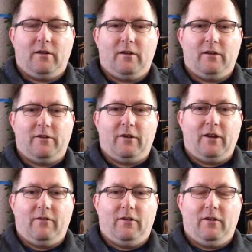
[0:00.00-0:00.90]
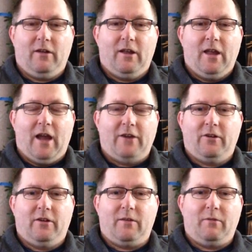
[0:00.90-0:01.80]
they're evil. I
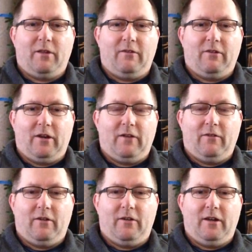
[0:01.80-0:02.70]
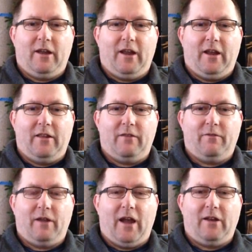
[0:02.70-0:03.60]
truly believe they're evil, and
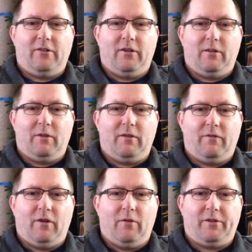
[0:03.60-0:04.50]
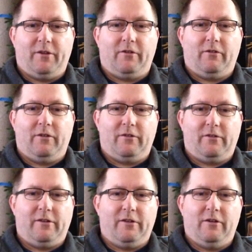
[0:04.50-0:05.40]
I truly believe the pharmaceutical
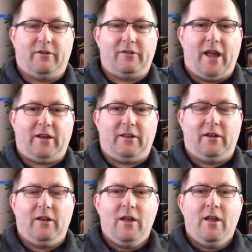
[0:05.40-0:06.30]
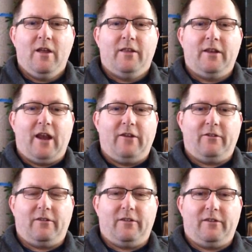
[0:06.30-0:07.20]
industries know exactly the
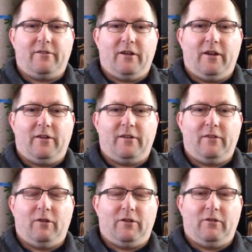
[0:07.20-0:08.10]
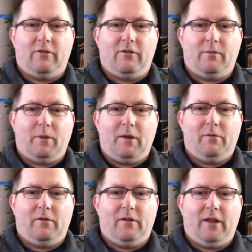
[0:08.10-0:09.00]
dangers of these drugs and what they're doing to
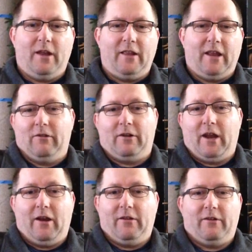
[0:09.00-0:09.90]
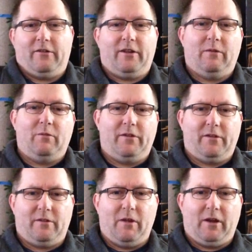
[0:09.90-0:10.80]
people, and they don't care. They're just in the
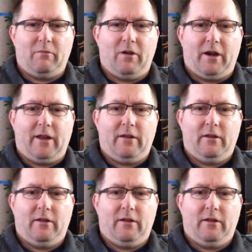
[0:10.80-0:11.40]
business of making money,